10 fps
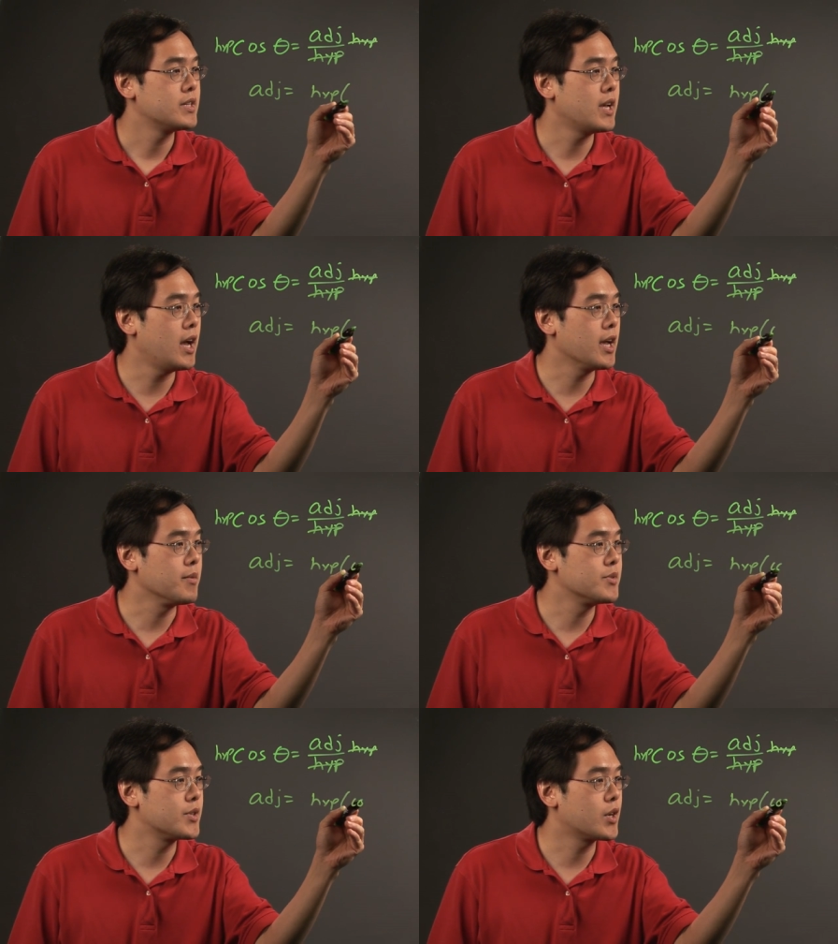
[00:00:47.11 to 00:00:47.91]

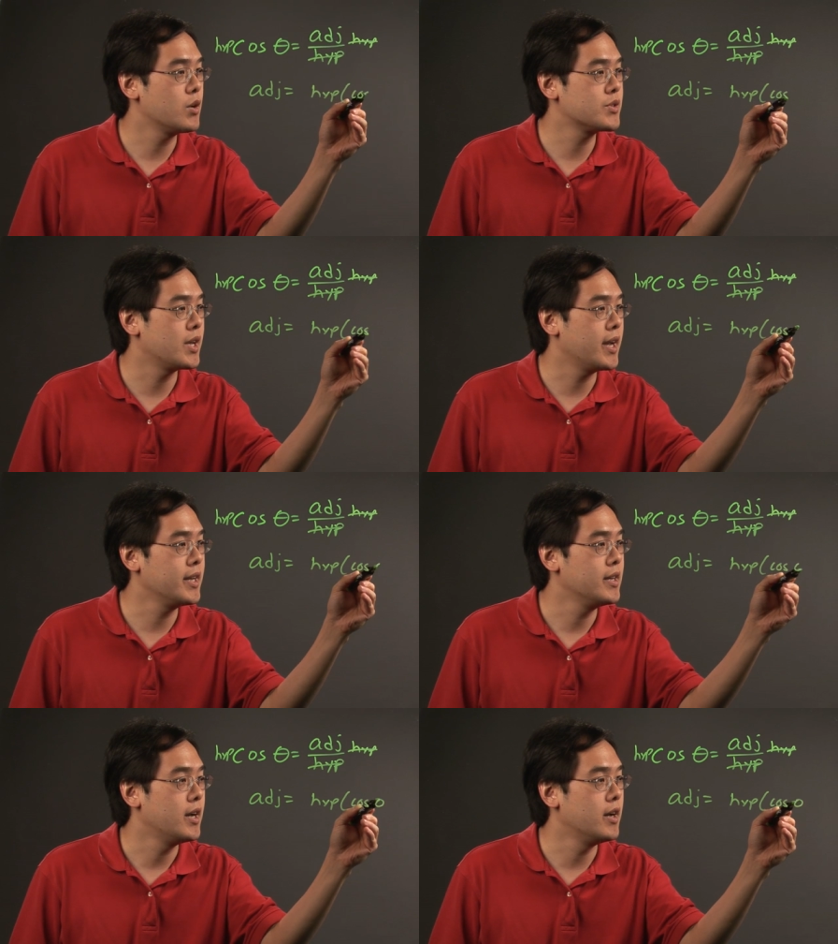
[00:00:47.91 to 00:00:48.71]
times the
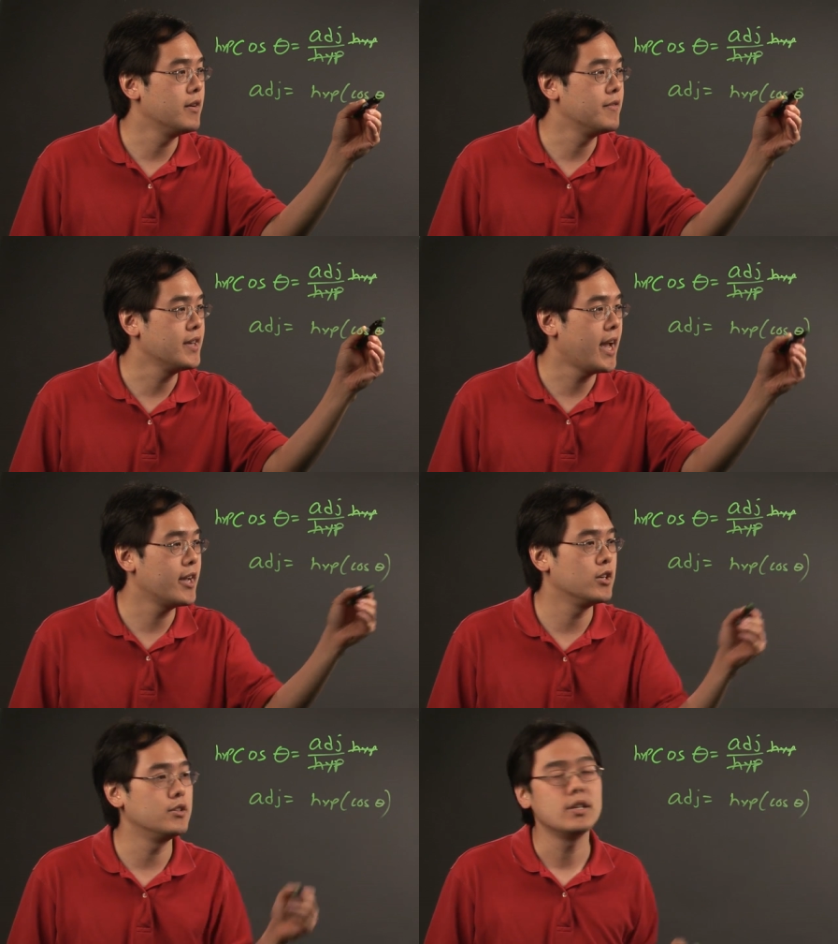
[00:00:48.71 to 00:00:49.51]
cosine of the
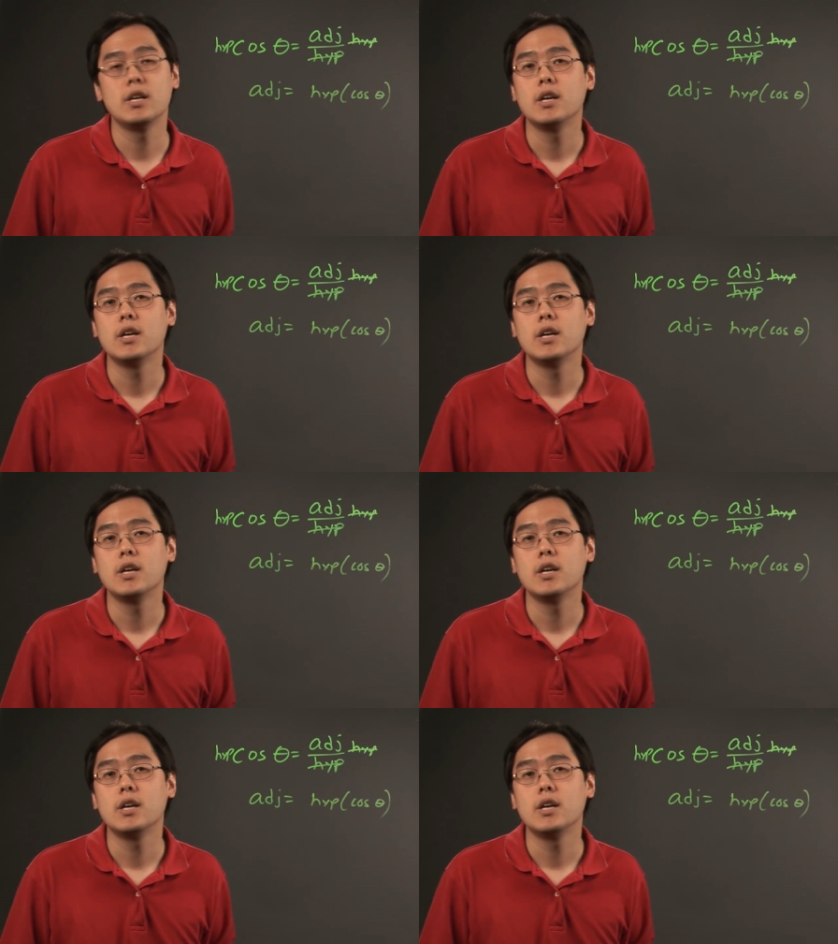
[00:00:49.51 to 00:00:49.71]
angle.